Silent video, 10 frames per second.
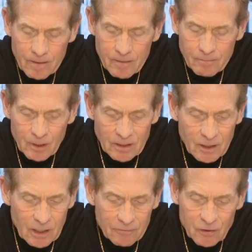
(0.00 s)
But
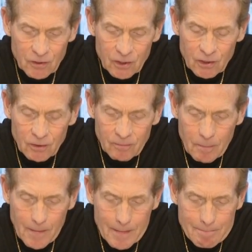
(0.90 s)
year after year,
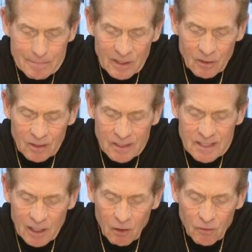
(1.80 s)
Aaron has
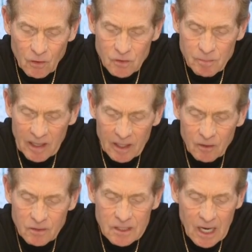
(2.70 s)
held those
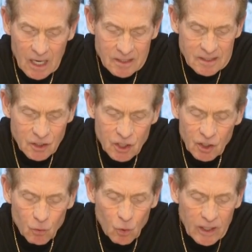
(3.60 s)
Packers hostage
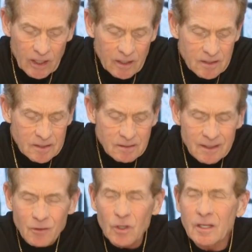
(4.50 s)
in ways,
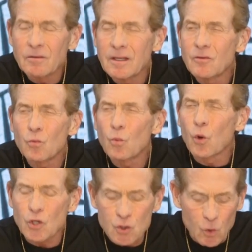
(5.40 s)
in
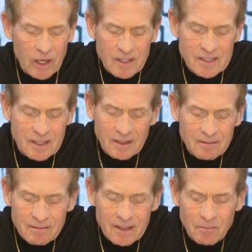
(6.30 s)
worse ways than
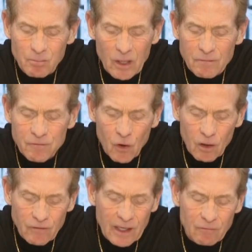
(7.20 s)
Brett Favre
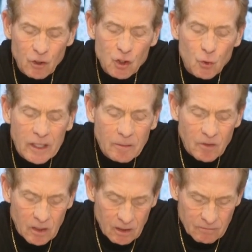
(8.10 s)
ever dreamed
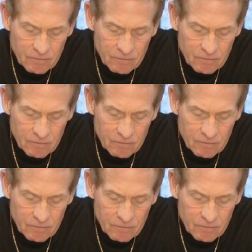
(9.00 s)
of.